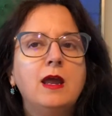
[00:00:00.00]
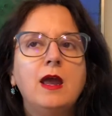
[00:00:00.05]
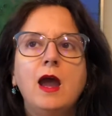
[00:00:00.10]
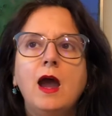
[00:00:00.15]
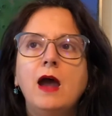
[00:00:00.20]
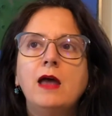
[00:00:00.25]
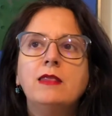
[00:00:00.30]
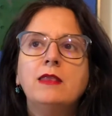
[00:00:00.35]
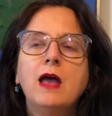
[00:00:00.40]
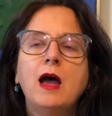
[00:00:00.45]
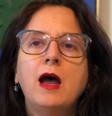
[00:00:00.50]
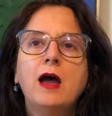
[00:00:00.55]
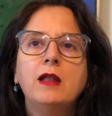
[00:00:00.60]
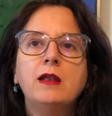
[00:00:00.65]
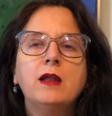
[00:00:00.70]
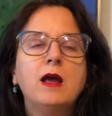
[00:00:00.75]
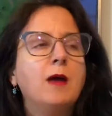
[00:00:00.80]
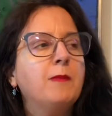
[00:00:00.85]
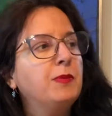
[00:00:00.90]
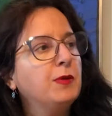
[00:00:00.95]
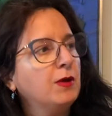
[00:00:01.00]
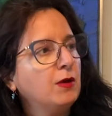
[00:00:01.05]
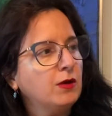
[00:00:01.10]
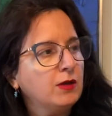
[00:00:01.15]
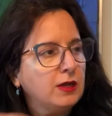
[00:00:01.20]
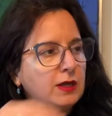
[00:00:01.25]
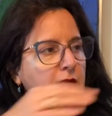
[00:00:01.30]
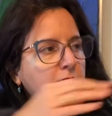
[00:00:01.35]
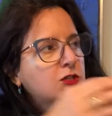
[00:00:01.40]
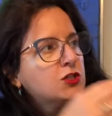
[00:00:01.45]
And that
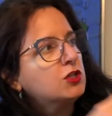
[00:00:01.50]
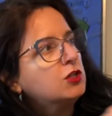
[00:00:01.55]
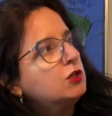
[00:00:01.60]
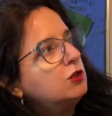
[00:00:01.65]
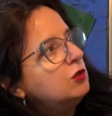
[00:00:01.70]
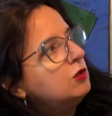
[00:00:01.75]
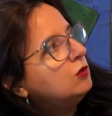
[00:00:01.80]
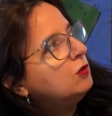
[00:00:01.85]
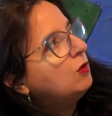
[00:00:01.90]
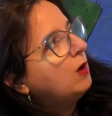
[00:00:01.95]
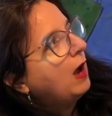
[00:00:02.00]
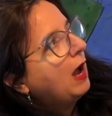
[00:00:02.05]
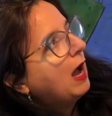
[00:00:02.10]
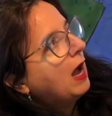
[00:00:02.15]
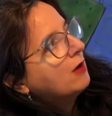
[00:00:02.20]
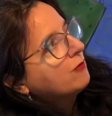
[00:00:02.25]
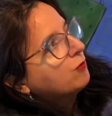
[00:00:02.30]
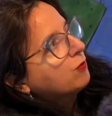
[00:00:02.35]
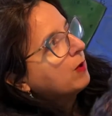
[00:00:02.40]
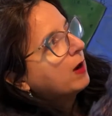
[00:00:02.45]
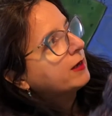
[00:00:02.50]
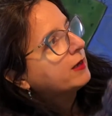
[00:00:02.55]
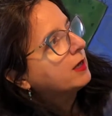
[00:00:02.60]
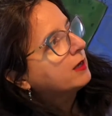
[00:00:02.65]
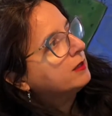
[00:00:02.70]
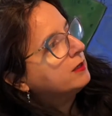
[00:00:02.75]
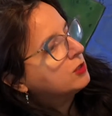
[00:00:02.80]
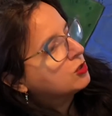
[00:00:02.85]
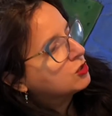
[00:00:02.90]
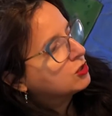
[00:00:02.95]
ability to have
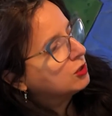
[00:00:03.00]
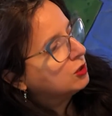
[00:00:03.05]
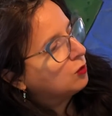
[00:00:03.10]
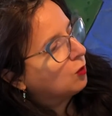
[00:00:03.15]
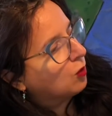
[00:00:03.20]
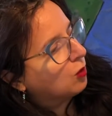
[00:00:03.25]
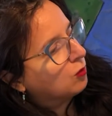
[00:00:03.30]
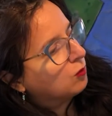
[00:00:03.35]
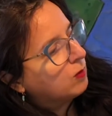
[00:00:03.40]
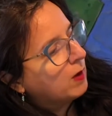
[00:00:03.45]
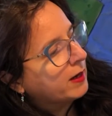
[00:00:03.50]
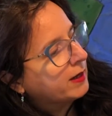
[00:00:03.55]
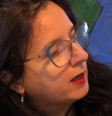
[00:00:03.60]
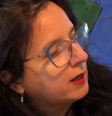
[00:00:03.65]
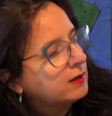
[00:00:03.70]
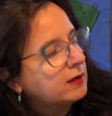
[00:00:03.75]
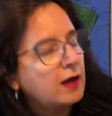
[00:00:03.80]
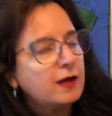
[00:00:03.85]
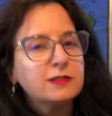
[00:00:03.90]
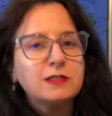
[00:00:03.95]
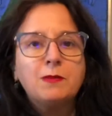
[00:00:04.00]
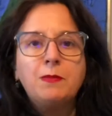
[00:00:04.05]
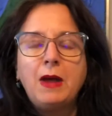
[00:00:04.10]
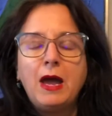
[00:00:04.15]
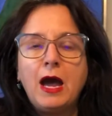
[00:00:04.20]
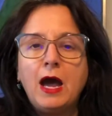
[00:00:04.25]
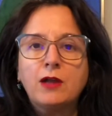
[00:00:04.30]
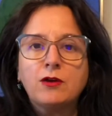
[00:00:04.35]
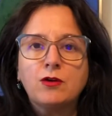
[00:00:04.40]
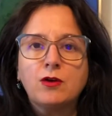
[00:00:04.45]
recognition or recognize a
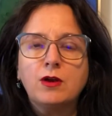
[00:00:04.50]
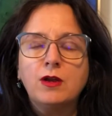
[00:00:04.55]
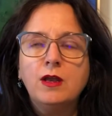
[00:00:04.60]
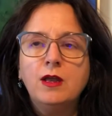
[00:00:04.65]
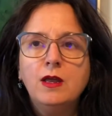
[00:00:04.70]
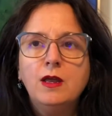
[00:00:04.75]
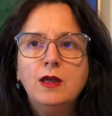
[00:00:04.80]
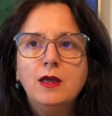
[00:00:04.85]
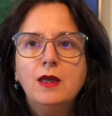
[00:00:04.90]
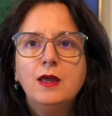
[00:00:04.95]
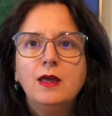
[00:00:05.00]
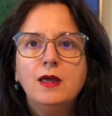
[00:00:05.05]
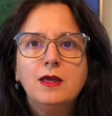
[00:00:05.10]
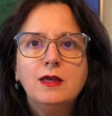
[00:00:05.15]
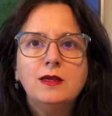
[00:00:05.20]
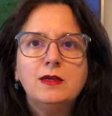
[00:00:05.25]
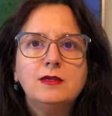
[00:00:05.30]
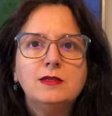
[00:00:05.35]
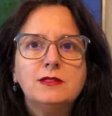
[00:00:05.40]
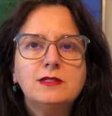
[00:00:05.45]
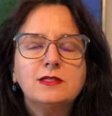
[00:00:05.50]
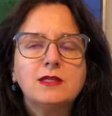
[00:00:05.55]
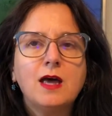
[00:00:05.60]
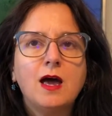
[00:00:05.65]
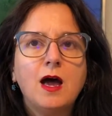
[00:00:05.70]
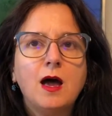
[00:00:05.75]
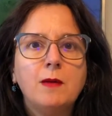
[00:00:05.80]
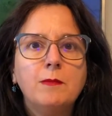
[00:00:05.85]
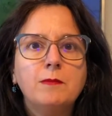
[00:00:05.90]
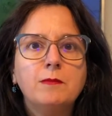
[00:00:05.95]
pattern is
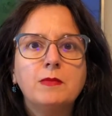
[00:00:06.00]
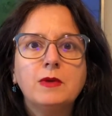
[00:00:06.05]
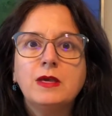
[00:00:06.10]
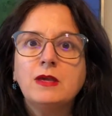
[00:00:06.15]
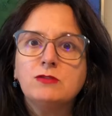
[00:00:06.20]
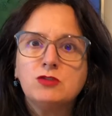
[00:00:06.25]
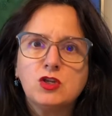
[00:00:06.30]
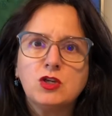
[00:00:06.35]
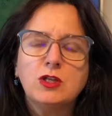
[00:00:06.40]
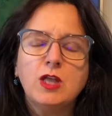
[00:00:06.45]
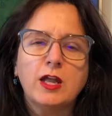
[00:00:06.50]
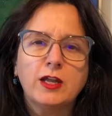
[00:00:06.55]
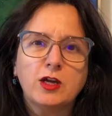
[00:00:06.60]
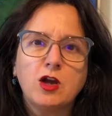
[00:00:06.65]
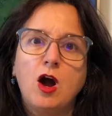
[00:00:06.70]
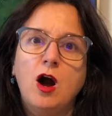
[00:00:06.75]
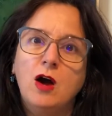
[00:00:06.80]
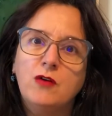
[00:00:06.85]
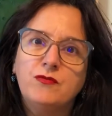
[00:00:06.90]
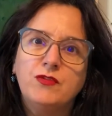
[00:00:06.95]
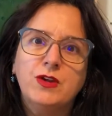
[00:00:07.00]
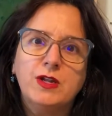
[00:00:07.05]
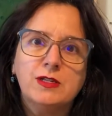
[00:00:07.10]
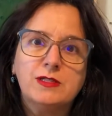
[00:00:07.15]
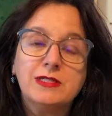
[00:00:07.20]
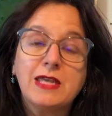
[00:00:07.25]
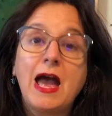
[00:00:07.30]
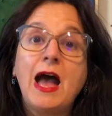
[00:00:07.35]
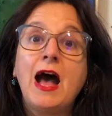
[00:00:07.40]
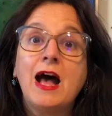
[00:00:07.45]
gives you a lot of
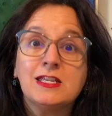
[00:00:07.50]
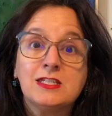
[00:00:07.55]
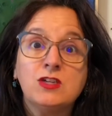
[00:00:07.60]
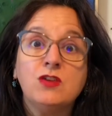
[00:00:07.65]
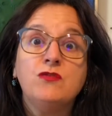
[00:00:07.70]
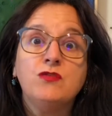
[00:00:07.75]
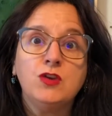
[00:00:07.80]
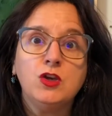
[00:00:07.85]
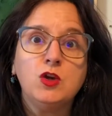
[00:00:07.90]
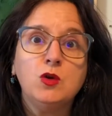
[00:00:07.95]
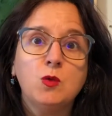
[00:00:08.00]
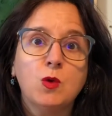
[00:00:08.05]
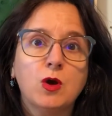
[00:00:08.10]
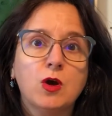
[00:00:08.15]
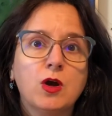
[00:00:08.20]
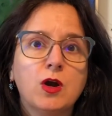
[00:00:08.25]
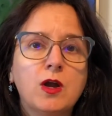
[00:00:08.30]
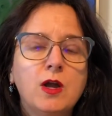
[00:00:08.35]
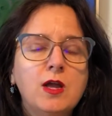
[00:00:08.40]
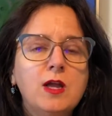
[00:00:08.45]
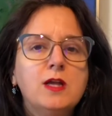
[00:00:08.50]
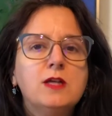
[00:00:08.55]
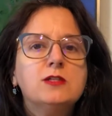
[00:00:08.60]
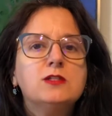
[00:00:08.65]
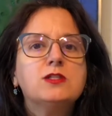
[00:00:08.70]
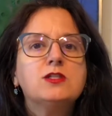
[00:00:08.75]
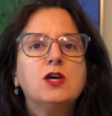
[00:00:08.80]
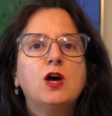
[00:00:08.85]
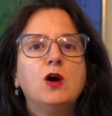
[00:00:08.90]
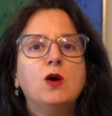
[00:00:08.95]
confidence as a viewer.
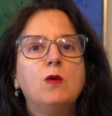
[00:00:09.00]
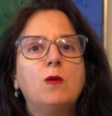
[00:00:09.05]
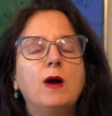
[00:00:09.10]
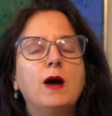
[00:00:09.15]
So